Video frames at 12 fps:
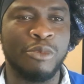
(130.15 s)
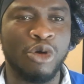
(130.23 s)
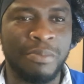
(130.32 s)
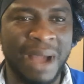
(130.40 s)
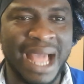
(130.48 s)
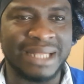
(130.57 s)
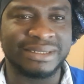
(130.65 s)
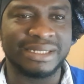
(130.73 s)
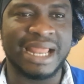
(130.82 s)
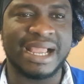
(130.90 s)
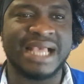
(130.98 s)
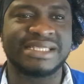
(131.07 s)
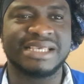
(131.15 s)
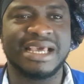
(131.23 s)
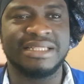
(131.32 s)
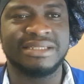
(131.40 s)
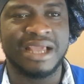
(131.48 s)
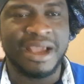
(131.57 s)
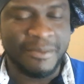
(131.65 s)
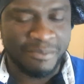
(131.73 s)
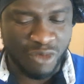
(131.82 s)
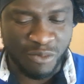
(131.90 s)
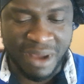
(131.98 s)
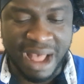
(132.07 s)
because the thing took him from the
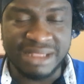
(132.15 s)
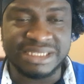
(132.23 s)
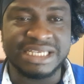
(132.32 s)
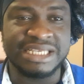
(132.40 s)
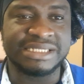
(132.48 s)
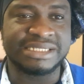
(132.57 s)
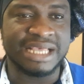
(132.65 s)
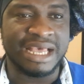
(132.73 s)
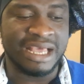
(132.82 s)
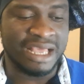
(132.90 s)
top to bottom.